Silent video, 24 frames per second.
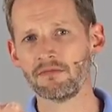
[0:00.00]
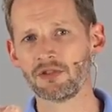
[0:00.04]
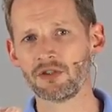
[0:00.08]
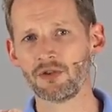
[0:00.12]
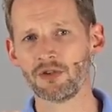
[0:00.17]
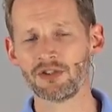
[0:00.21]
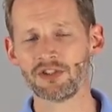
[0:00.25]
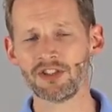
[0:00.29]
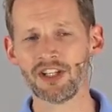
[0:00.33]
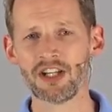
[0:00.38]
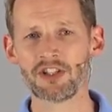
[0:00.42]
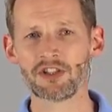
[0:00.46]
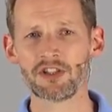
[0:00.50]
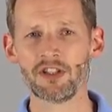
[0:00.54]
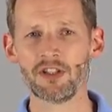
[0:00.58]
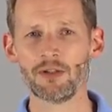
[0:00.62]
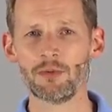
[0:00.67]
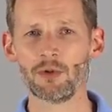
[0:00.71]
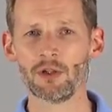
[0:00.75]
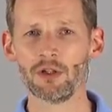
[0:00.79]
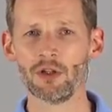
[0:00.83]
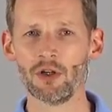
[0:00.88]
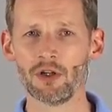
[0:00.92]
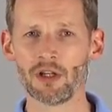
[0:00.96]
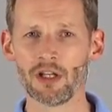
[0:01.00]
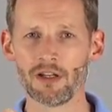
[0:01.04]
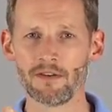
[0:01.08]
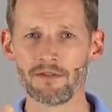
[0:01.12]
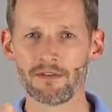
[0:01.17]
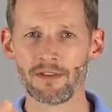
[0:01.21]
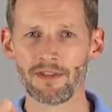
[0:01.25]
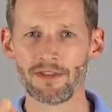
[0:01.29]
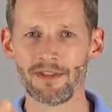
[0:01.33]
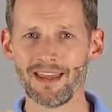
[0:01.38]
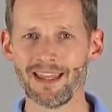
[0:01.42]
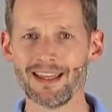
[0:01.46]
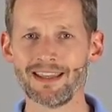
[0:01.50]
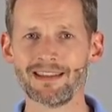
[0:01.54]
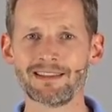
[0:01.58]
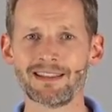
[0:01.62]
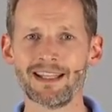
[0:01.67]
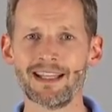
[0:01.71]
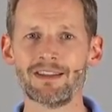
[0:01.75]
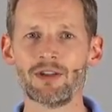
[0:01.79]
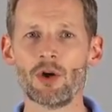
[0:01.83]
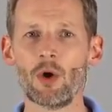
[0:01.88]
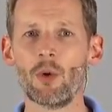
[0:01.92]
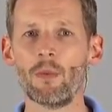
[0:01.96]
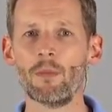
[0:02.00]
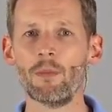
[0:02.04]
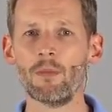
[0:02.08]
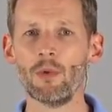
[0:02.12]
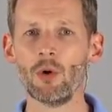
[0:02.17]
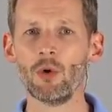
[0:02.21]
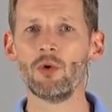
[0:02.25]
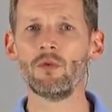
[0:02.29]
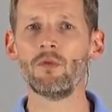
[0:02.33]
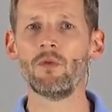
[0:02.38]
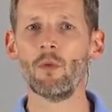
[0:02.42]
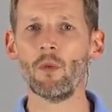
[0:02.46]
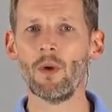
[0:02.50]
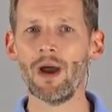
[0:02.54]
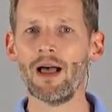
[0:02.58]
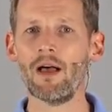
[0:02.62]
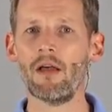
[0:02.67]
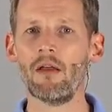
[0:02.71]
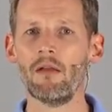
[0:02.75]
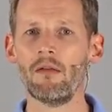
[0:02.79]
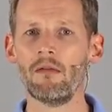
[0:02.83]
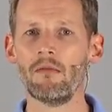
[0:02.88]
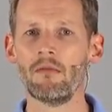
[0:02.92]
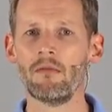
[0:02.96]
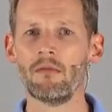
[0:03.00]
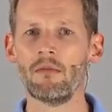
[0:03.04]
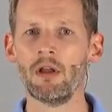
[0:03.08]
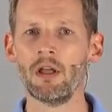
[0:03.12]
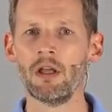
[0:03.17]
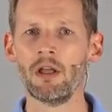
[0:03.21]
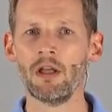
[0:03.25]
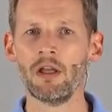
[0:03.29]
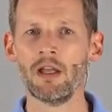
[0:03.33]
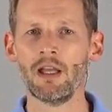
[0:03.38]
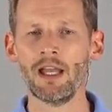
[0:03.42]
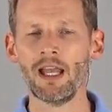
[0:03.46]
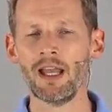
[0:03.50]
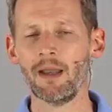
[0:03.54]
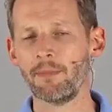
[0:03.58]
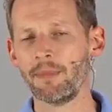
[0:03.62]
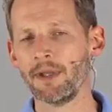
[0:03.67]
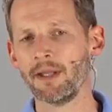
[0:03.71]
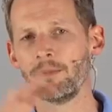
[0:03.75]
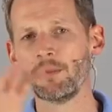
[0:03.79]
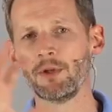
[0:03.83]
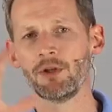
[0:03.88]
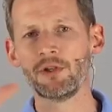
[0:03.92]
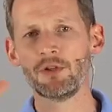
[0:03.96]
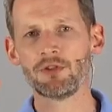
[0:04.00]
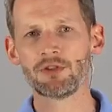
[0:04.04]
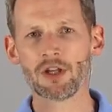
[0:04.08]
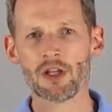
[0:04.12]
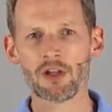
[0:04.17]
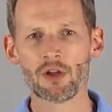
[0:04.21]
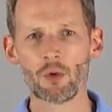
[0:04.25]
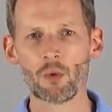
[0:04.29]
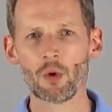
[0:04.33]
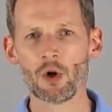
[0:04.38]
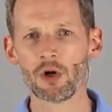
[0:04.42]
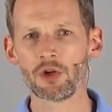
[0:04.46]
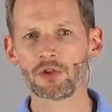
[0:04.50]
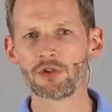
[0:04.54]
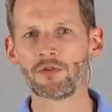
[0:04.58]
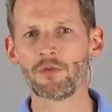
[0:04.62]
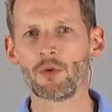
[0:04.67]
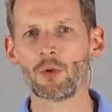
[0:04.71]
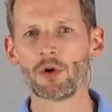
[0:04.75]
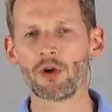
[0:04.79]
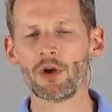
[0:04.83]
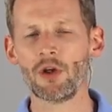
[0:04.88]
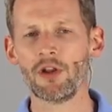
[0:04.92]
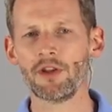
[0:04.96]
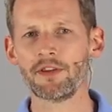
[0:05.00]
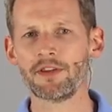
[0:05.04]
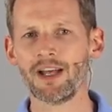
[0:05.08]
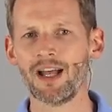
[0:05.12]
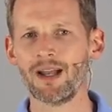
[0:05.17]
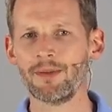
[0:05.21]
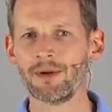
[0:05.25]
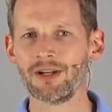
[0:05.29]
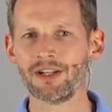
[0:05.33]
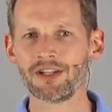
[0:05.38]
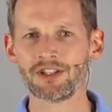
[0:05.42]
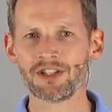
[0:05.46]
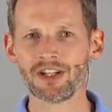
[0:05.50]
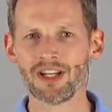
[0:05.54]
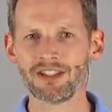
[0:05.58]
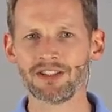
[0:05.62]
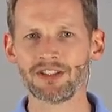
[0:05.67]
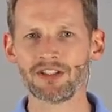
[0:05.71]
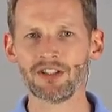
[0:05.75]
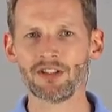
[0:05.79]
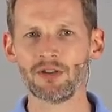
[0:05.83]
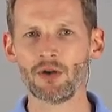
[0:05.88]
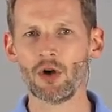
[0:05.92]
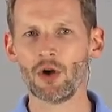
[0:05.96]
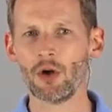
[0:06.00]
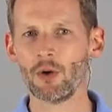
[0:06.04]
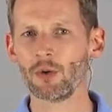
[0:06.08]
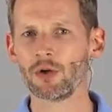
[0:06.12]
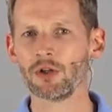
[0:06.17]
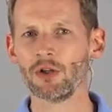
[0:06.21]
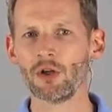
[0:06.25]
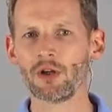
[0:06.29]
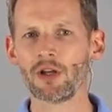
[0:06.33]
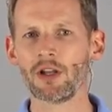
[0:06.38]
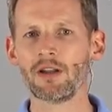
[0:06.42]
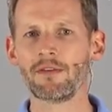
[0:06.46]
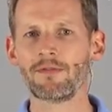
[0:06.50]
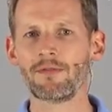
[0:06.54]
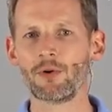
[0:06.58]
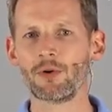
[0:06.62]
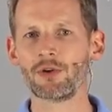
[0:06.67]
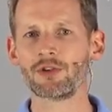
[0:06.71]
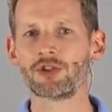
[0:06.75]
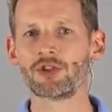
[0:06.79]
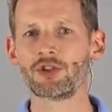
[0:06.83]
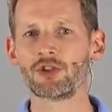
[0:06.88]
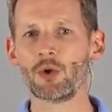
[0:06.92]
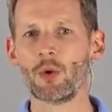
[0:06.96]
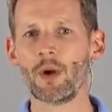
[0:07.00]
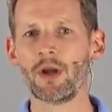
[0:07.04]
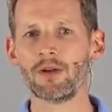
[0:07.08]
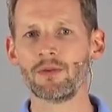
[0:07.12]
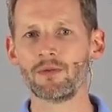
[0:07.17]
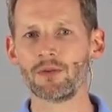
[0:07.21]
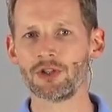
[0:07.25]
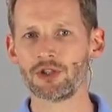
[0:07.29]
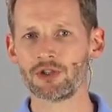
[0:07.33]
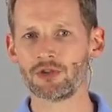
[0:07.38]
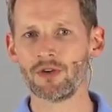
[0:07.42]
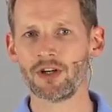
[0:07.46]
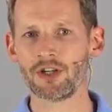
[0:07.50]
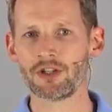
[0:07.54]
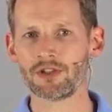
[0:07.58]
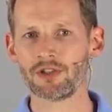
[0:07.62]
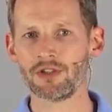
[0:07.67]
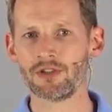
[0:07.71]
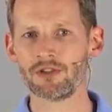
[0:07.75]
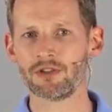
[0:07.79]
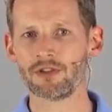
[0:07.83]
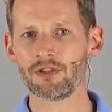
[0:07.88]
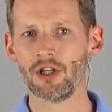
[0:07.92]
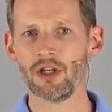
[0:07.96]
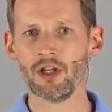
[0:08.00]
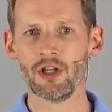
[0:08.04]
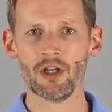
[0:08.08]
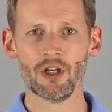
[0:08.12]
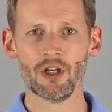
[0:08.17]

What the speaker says: So essentially, we're looking for things that don't move well. And people use other words for it all the time, but essentially all we're looking for is joint restrictions.